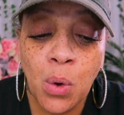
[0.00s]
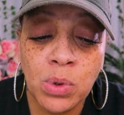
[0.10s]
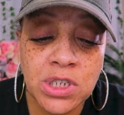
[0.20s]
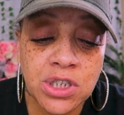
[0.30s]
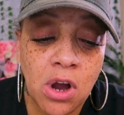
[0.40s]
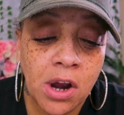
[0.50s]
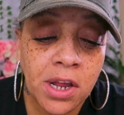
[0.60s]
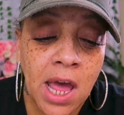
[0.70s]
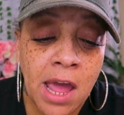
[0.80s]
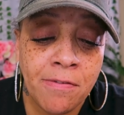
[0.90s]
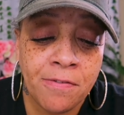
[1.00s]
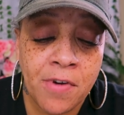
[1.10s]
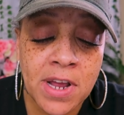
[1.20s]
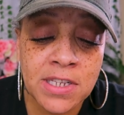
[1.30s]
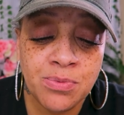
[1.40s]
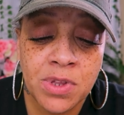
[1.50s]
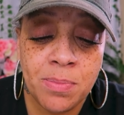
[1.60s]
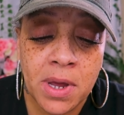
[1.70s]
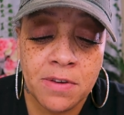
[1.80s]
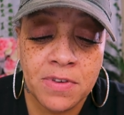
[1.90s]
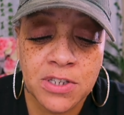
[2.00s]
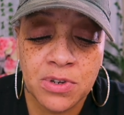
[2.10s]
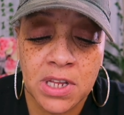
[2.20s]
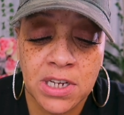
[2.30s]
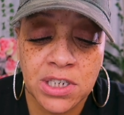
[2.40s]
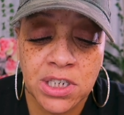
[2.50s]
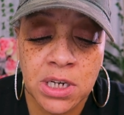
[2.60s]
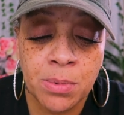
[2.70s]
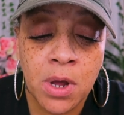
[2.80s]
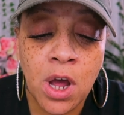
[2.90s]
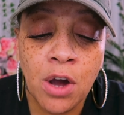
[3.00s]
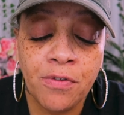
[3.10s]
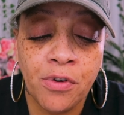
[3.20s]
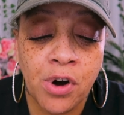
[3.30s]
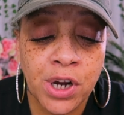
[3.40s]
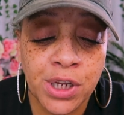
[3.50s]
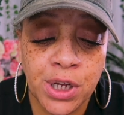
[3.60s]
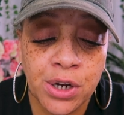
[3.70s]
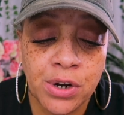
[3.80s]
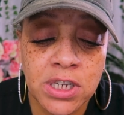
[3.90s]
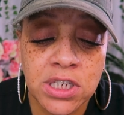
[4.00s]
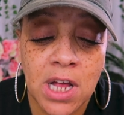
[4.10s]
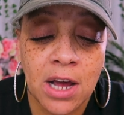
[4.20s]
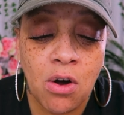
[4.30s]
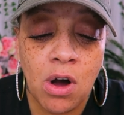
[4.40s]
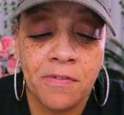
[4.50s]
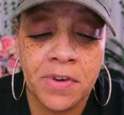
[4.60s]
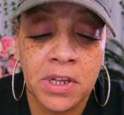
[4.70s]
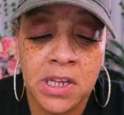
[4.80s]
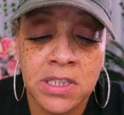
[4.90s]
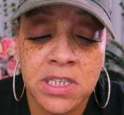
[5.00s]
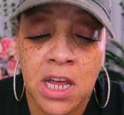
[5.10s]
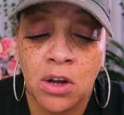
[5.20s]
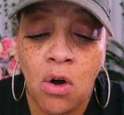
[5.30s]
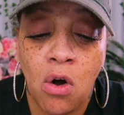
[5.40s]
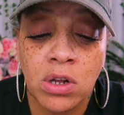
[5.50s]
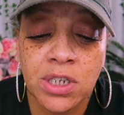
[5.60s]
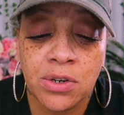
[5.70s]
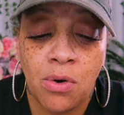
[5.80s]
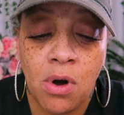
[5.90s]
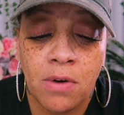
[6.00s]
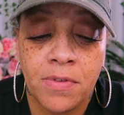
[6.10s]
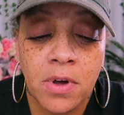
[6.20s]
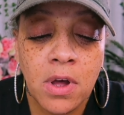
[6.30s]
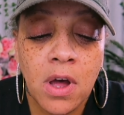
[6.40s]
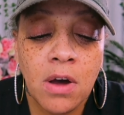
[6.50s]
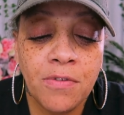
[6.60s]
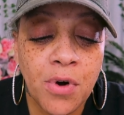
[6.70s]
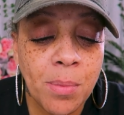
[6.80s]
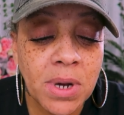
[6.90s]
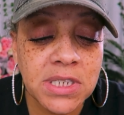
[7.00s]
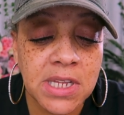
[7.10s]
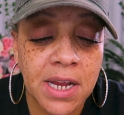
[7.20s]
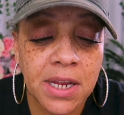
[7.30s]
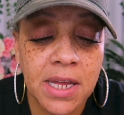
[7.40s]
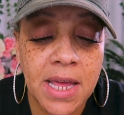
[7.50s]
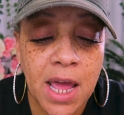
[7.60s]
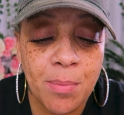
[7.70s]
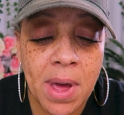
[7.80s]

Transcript: We started a friends with benefits relationship for a year until I caught feelings and called it off. Four months later, he came